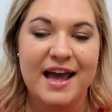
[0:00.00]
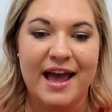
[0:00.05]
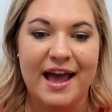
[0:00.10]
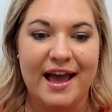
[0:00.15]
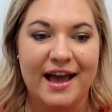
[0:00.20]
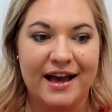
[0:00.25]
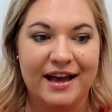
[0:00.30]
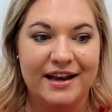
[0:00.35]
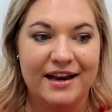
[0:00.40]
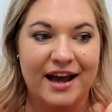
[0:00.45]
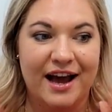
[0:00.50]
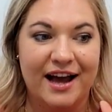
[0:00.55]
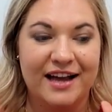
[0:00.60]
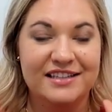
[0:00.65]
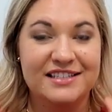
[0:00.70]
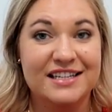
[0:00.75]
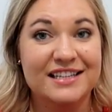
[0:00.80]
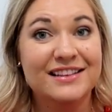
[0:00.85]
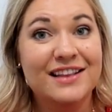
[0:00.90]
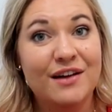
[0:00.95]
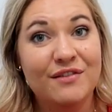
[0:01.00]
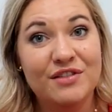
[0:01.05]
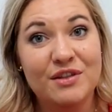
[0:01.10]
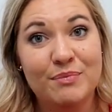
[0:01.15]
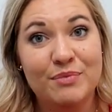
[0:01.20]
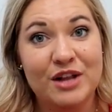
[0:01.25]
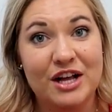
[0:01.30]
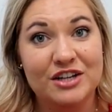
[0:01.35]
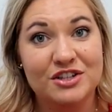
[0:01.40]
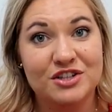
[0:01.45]
And I did love the
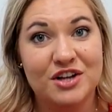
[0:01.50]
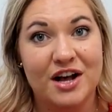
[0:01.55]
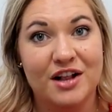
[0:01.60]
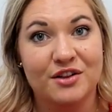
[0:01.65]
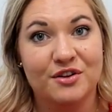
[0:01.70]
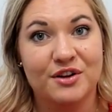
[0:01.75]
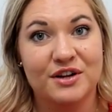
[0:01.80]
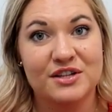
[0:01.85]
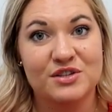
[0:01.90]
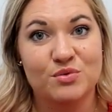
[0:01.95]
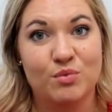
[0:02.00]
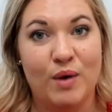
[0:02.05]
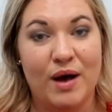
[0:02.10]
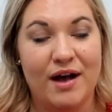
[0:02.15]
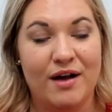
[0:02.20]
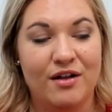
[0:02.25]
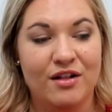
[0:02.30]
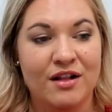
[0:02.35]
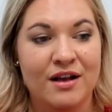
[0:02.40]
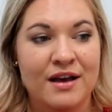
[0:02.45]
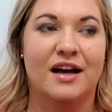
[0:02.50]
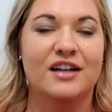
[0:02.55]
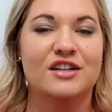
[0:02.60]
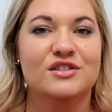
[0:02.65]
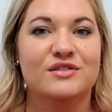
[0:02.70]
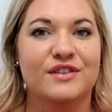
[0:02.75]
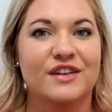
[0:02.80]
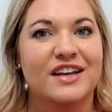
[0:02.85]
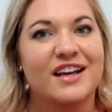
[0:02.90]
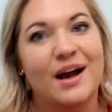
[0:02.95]
blush color as well. I
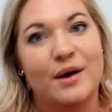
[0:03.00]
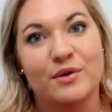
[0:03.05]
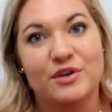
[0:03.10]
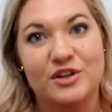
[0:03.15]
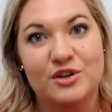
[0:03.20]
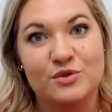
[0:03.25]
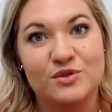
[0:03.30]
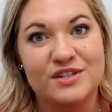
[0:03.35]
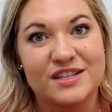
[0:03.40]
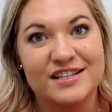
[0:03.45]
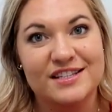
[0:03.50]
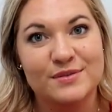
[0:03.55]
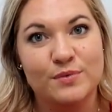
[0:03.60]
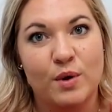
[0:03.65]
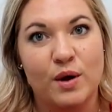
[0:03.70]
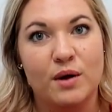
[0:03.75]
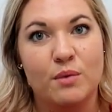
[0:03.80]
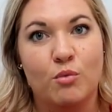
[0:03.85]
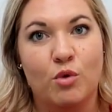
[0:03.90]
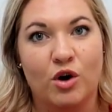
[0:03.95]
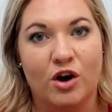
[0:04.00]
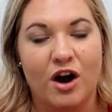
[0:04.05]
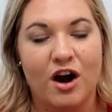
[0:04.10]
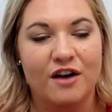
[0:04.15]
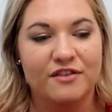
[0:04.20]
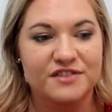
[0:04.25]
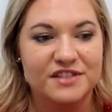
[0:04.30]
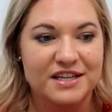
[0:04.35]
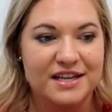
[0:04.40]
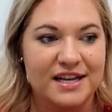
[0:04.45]
just feel like I would use this one more
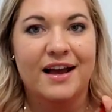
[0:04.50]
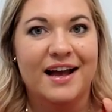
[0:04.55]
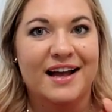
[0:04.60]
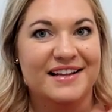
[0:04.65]
often.